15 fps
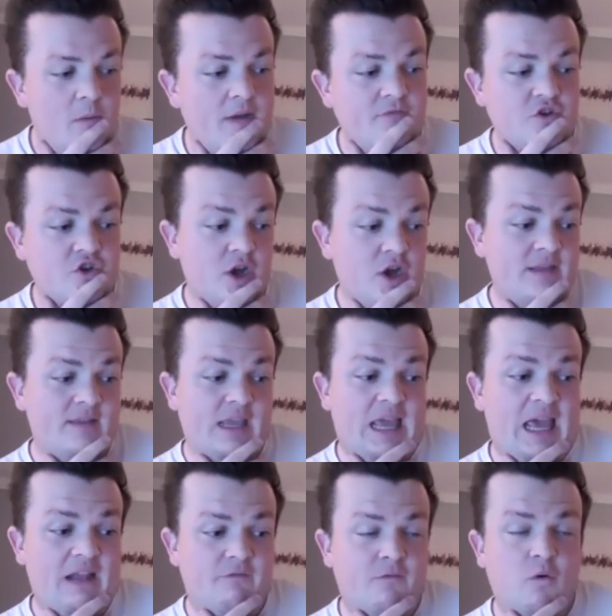I've tried to
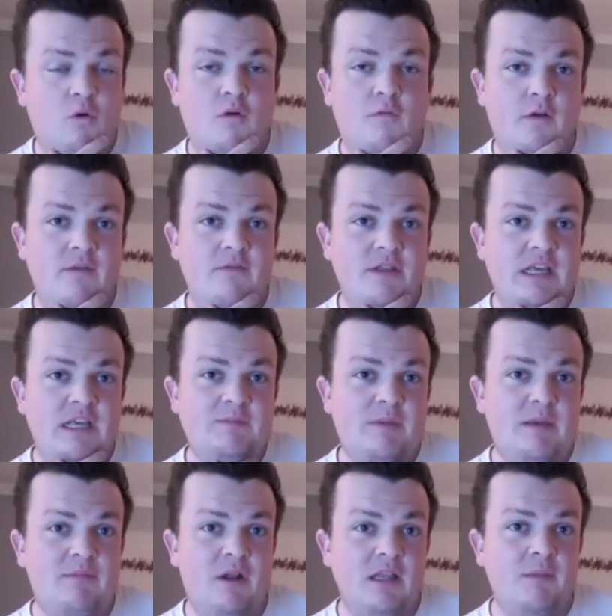get four or five of these
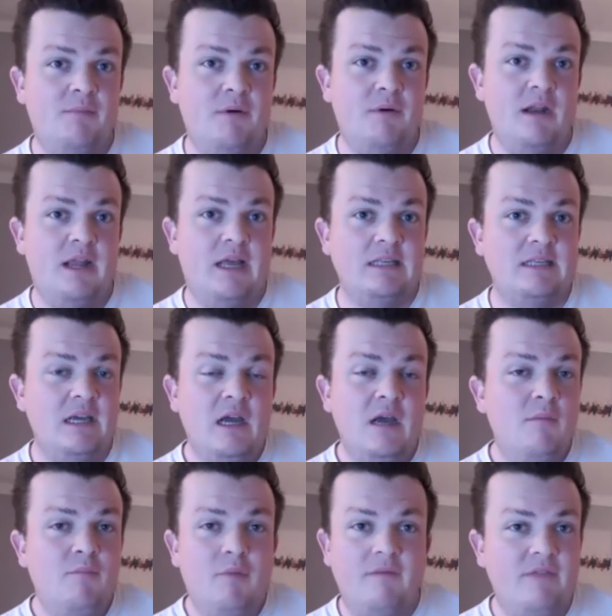people on the podcast,
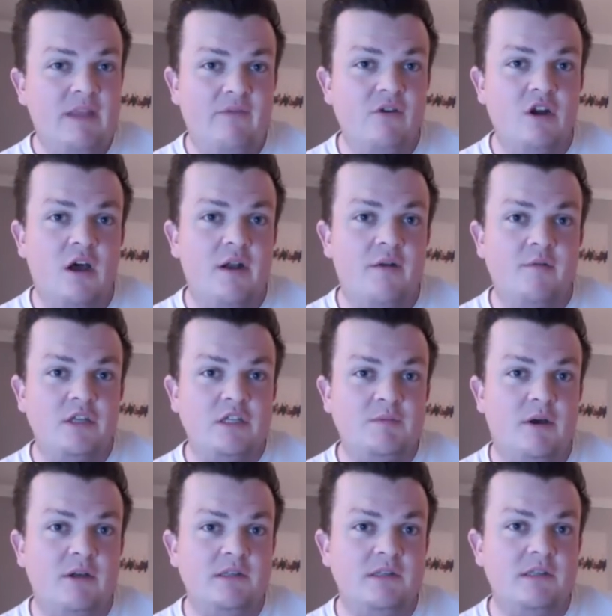but I've never gotten a
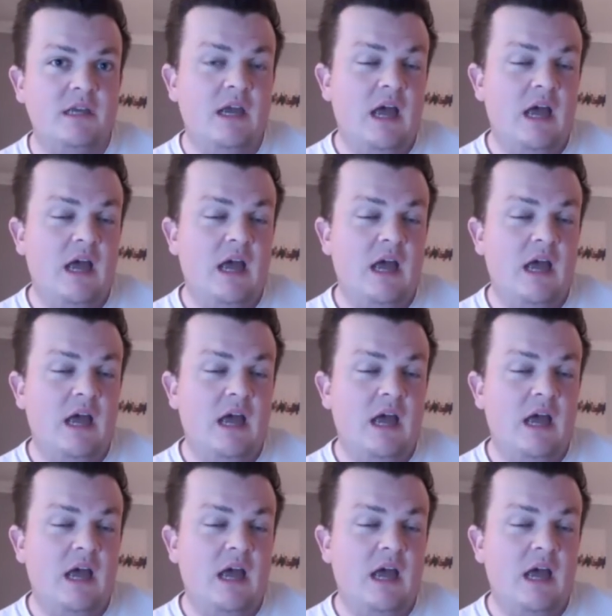response.